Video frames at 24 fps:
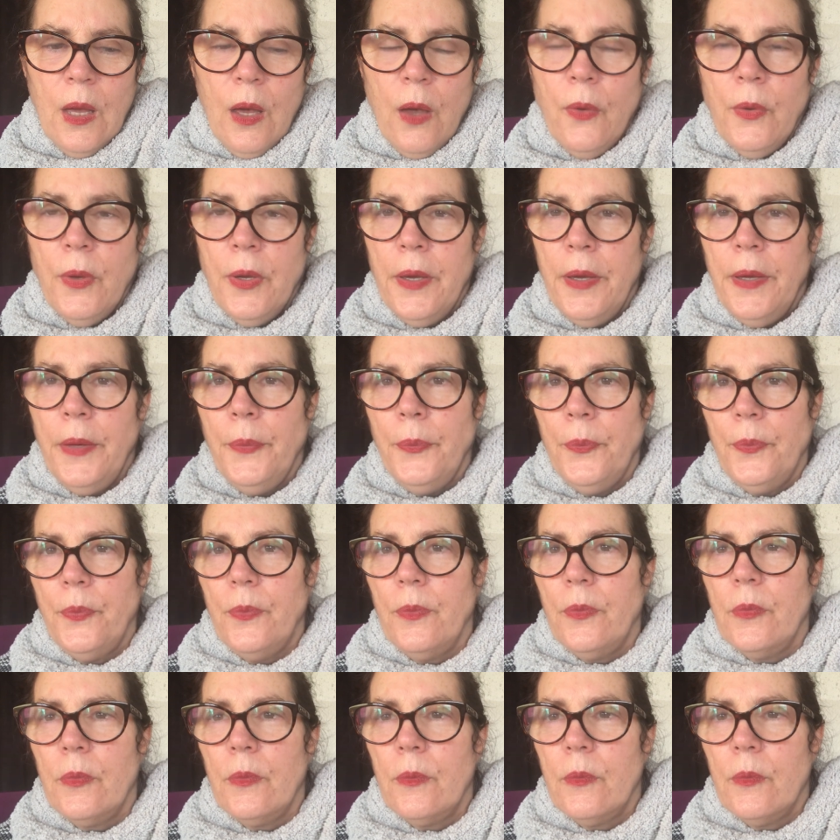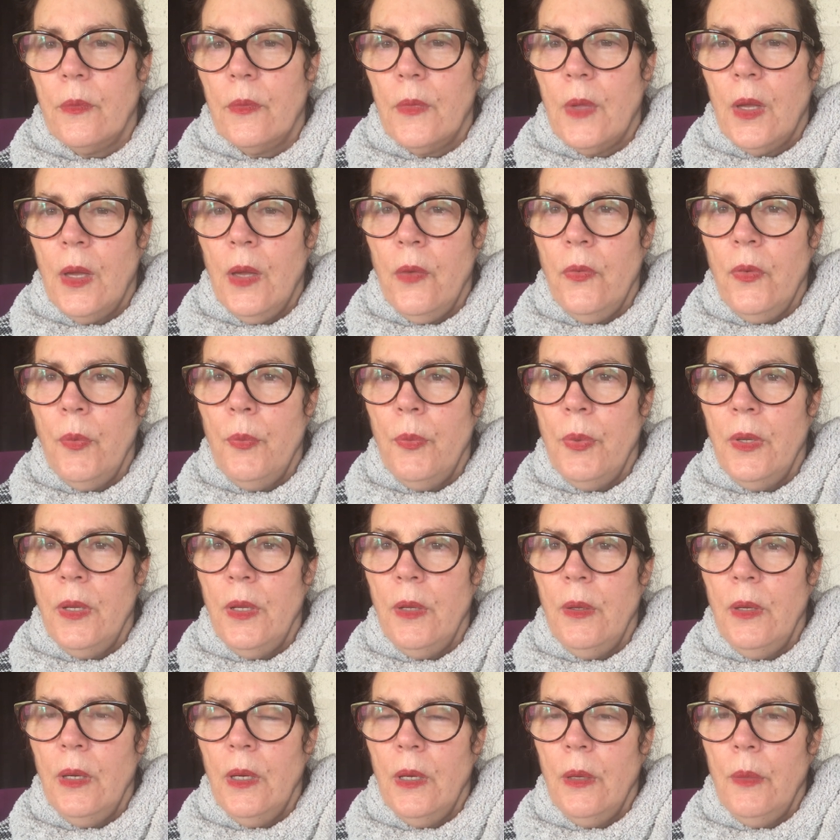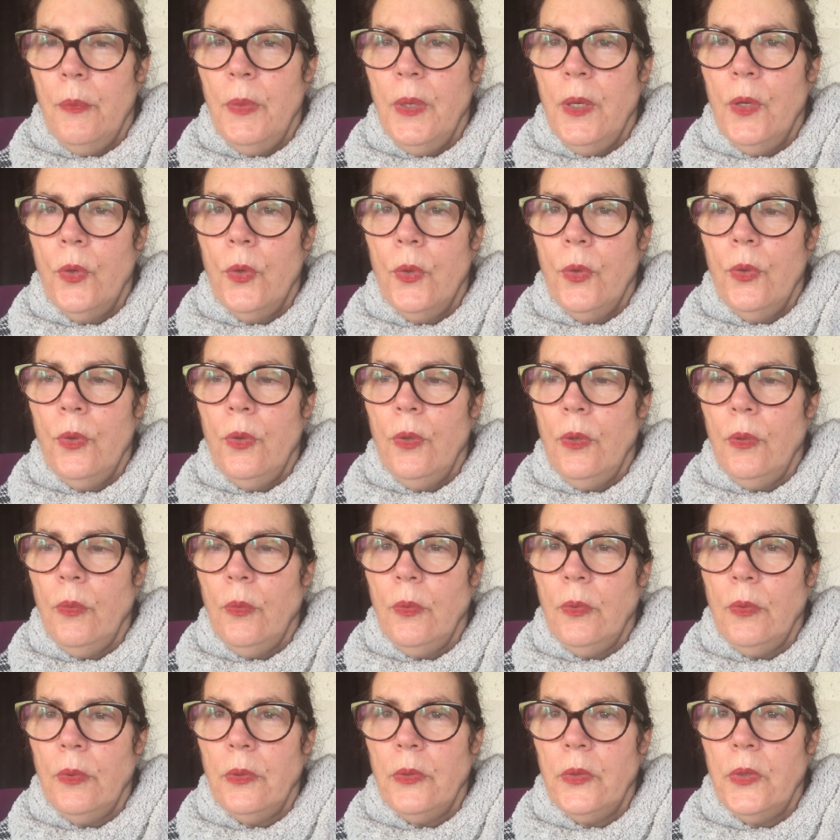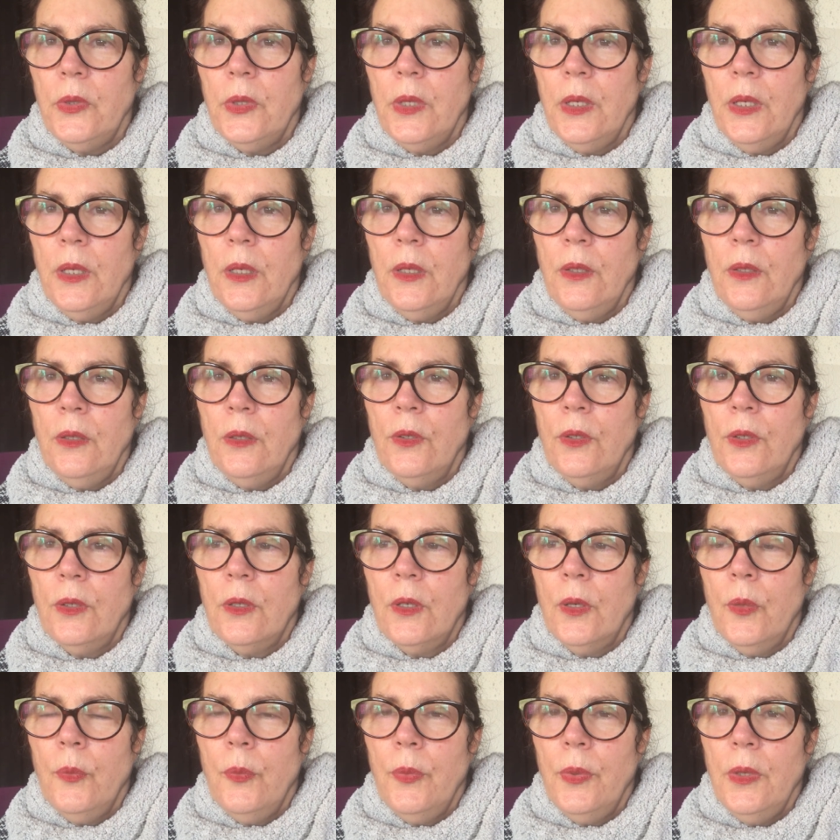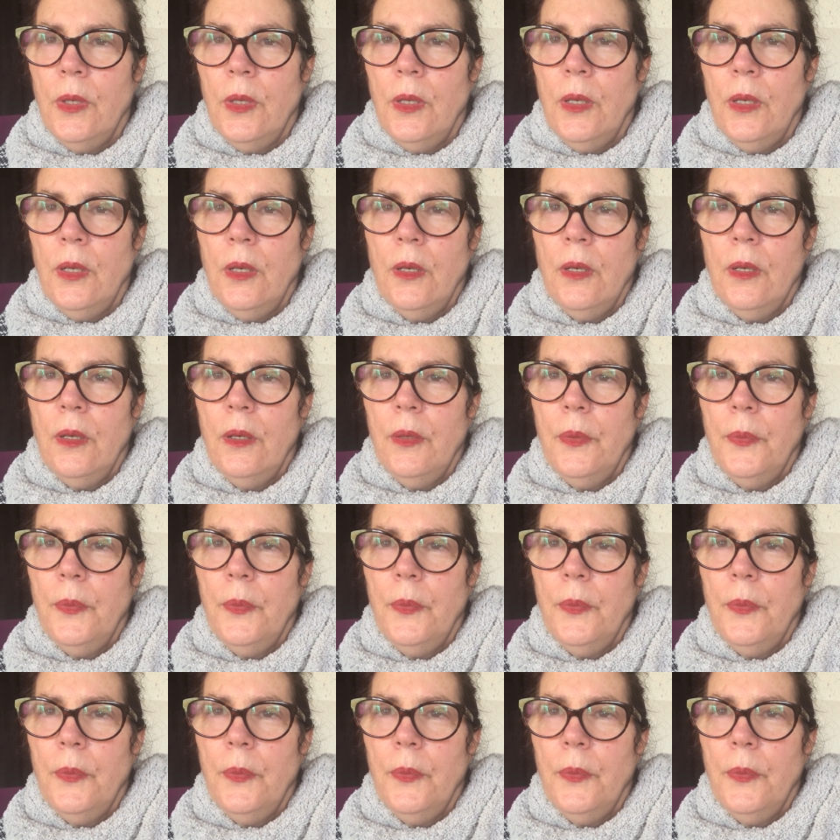Okay, everybody be cool, stay in good company,